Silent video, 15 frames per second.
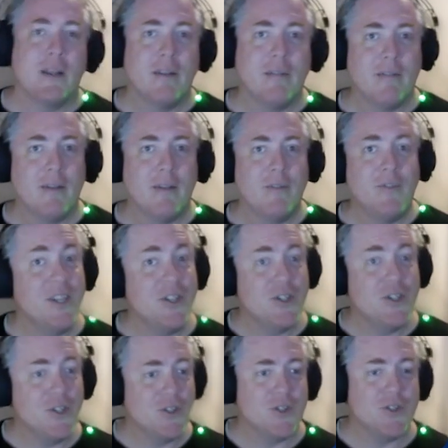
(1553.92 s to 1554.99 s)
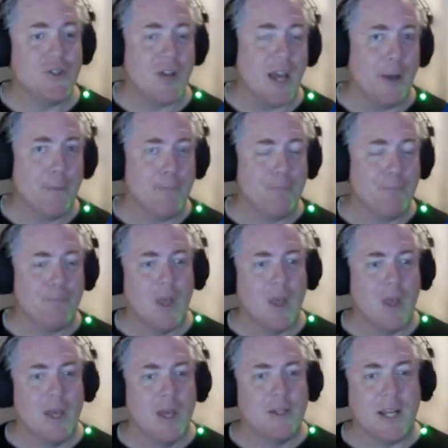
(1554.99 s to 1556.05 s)
of Indigenous Australia.
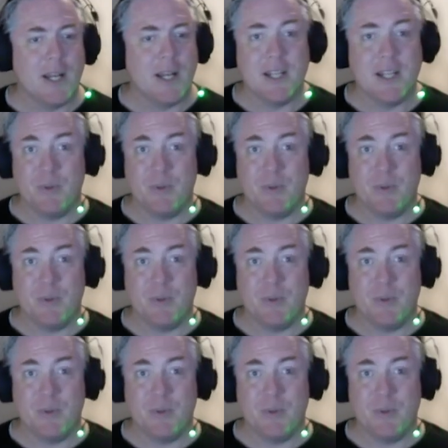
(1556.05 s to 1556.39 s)
Techniques